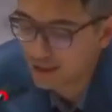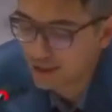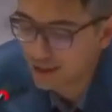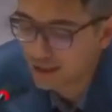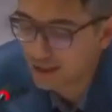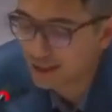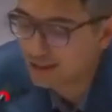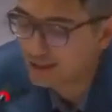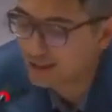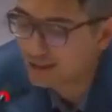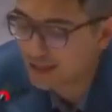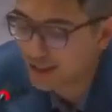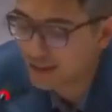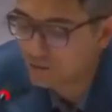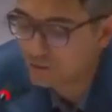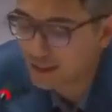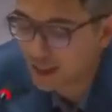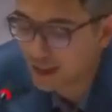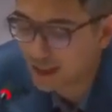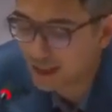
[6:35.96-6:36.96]
Yet at the
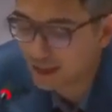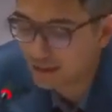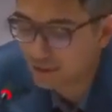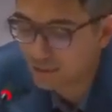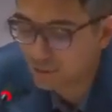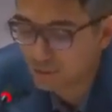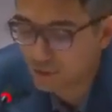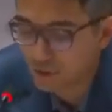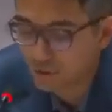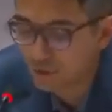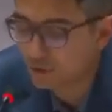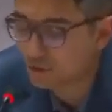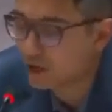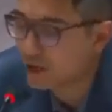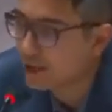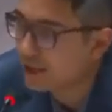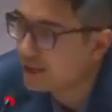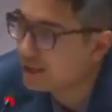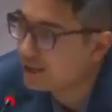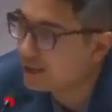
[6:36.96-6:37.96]
same time,
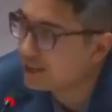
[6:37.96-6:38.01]
Ukraine,